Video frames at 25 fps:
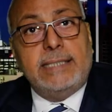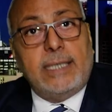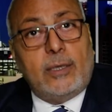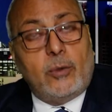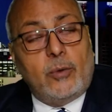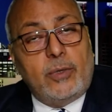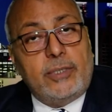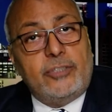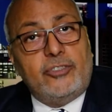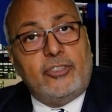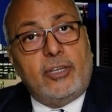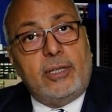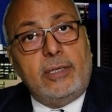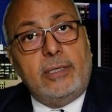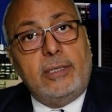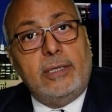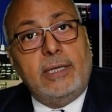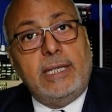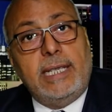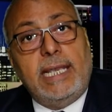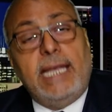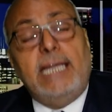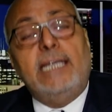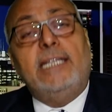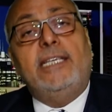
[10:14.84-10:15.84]
the
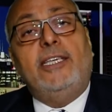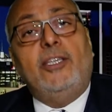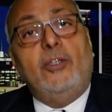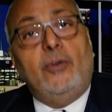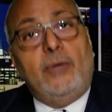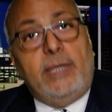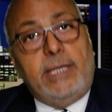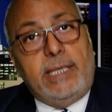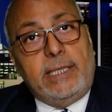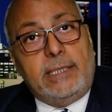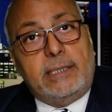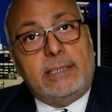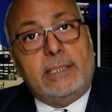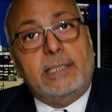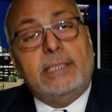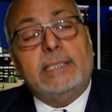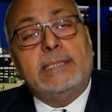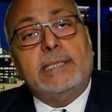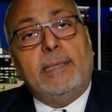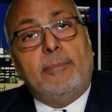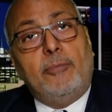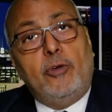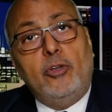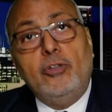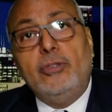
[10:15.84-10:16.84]
question, calculate
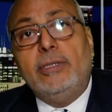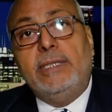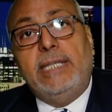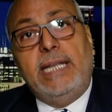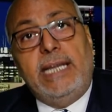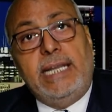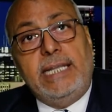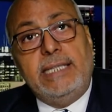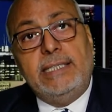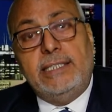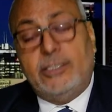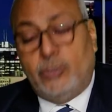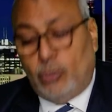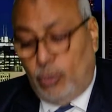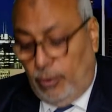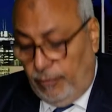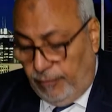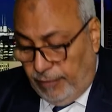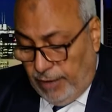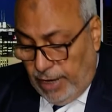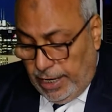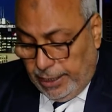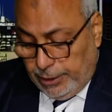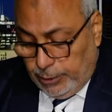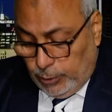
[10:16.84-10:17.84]
the bond length
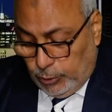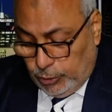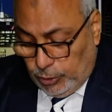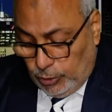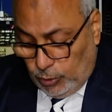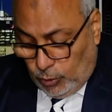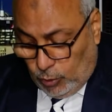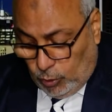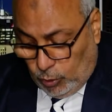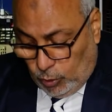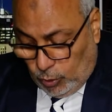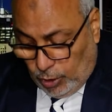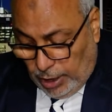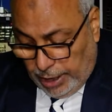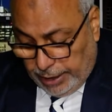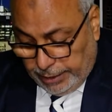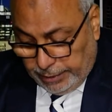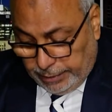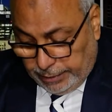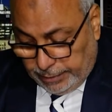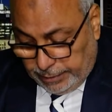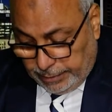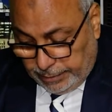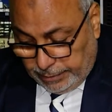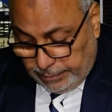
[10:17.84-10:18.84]
of hydrogen
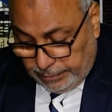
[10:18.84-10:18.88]
chloride.